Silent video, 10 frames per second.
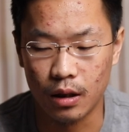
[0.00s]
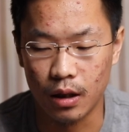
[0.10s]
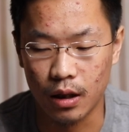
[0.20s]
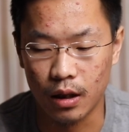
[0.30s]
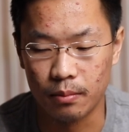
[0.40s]

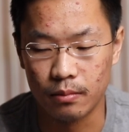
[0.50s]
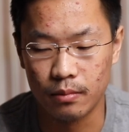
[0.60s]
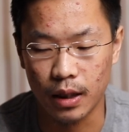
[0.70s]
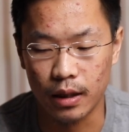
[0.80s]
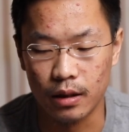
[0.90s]

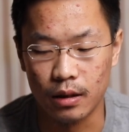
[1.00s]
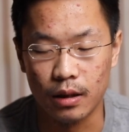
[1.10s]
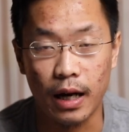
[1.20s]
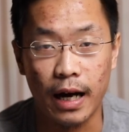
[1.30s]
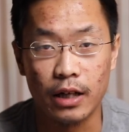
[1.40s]
And the
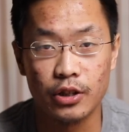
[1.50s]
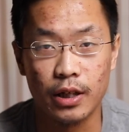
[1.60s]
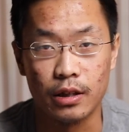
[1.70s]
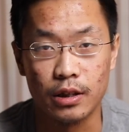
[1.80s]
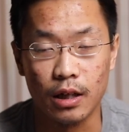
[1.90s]
ash
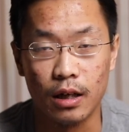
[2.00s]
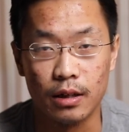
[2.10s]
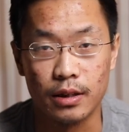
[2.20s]
had a solid